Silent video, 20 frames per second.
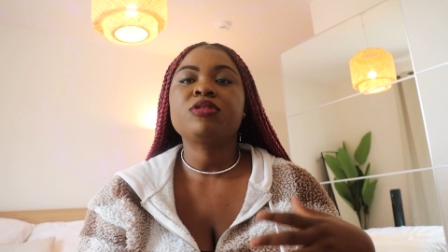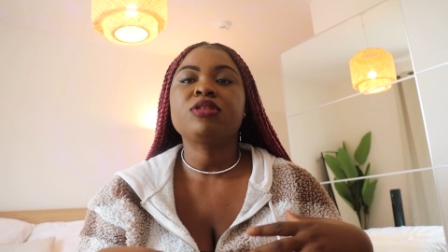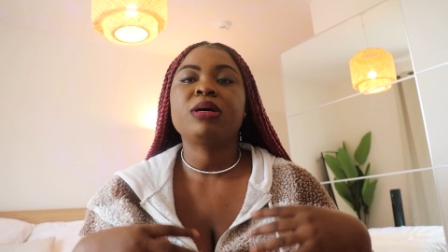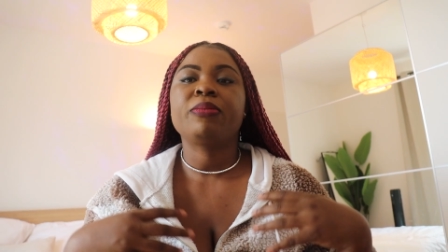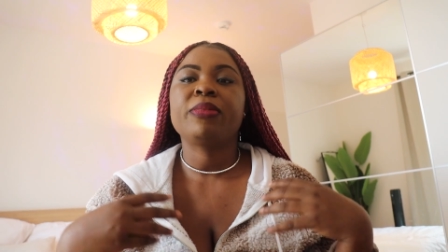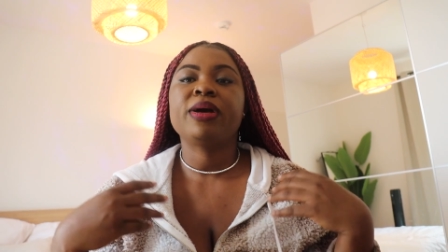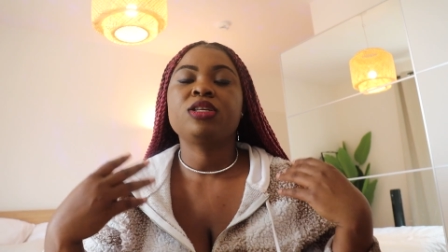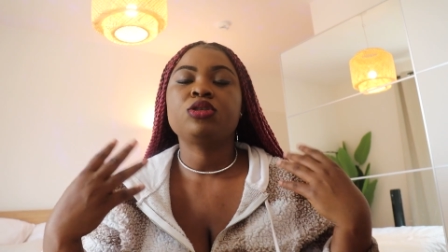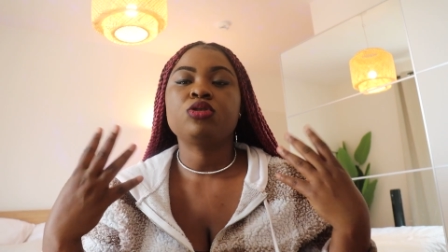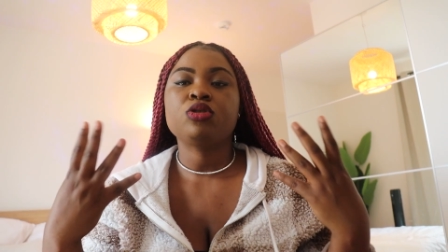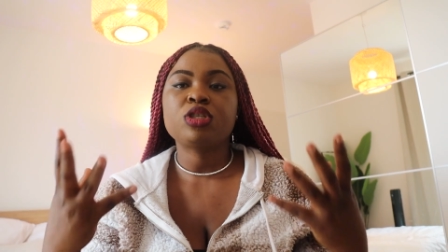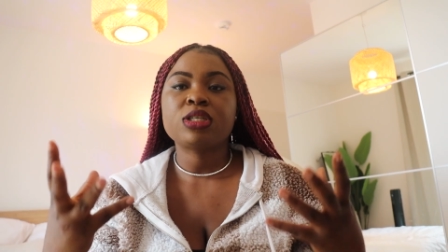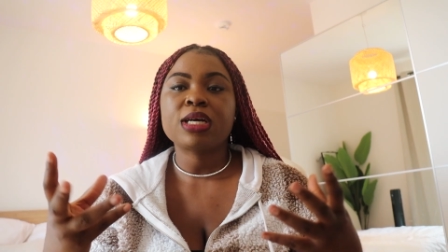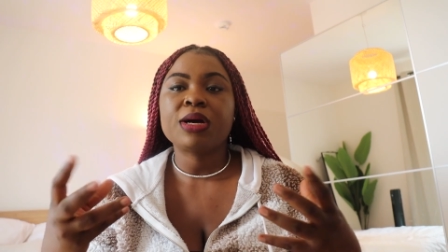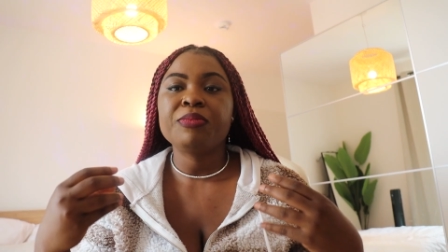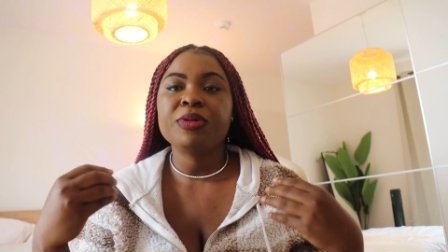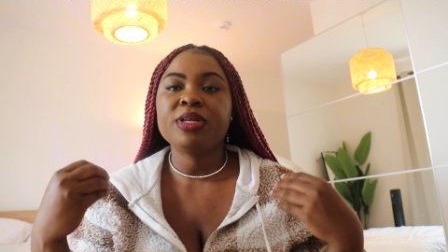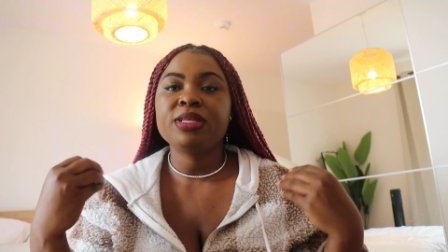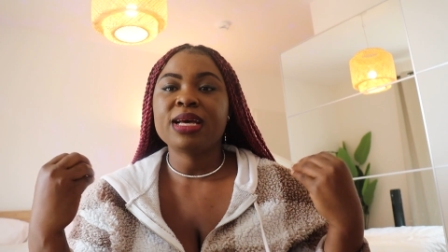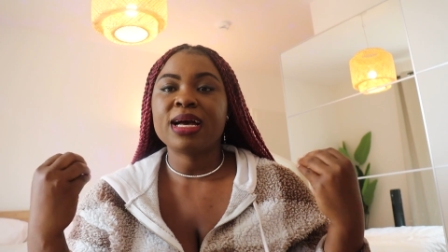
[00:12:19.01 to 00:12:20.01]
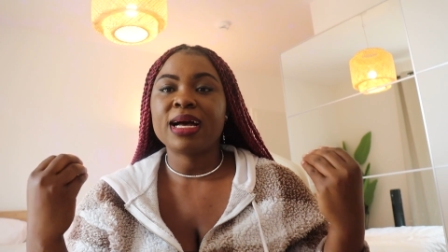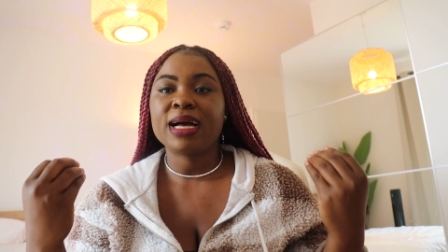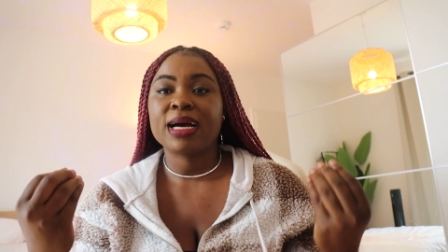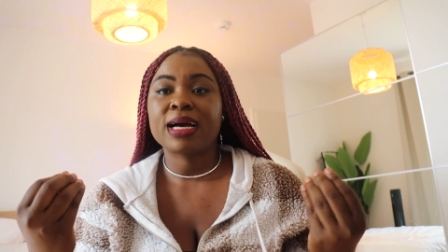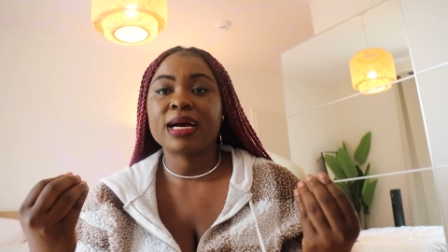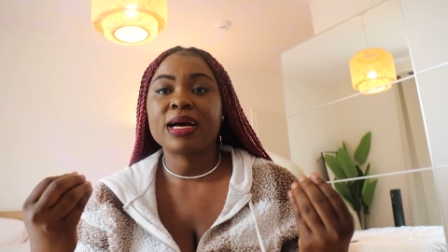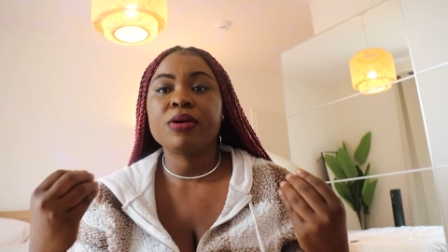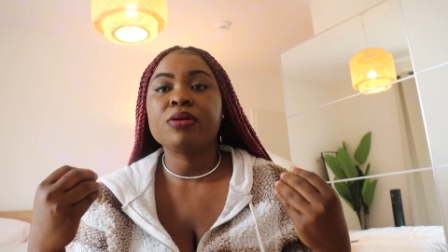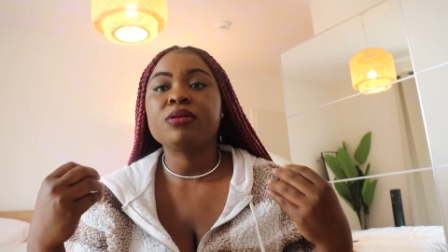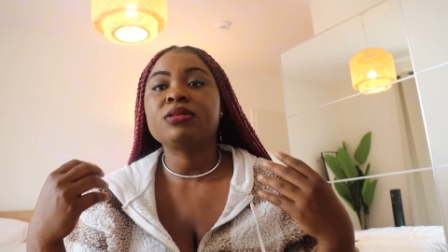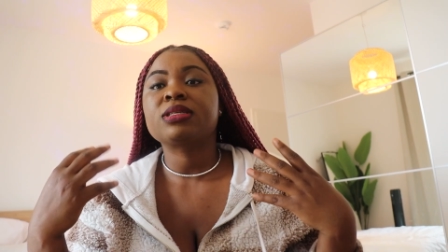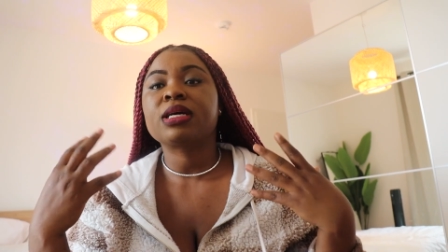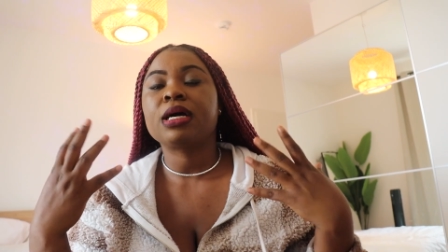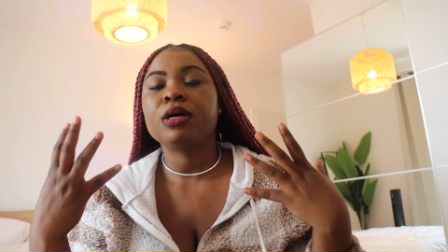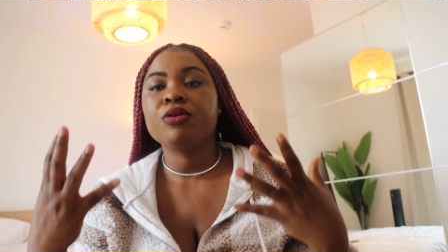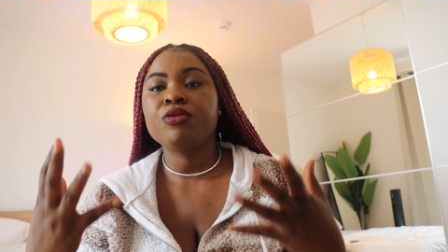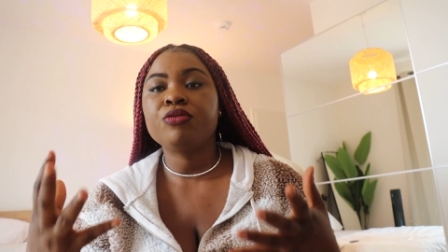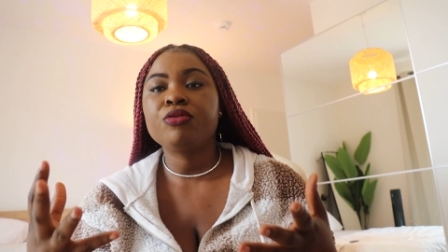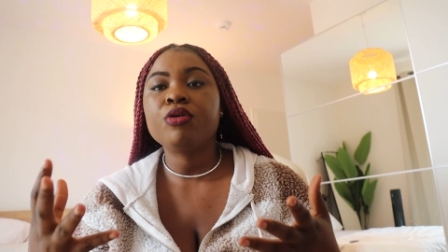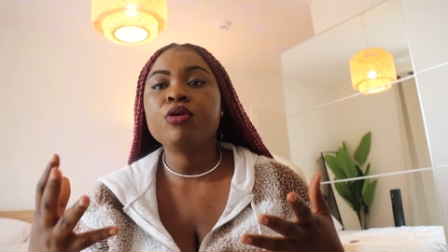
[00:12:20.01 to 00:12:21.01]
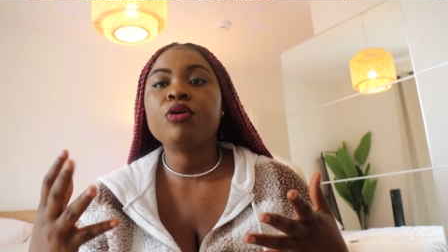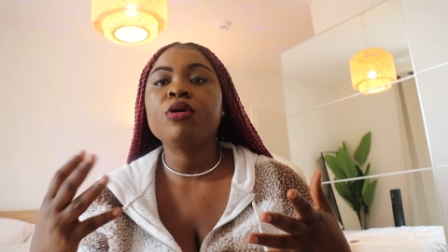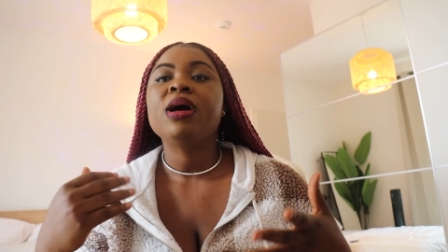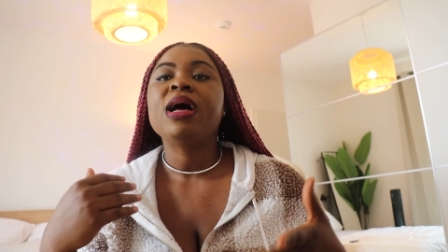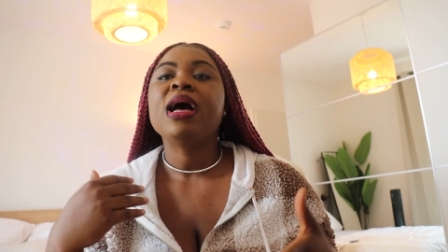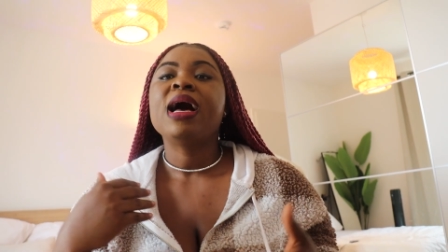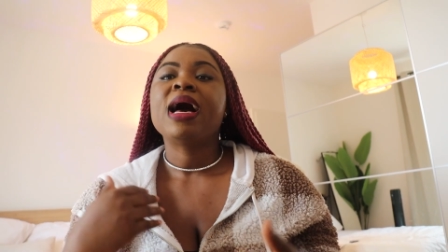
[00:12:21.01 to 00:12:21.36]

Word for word: so that my social media accounts can grow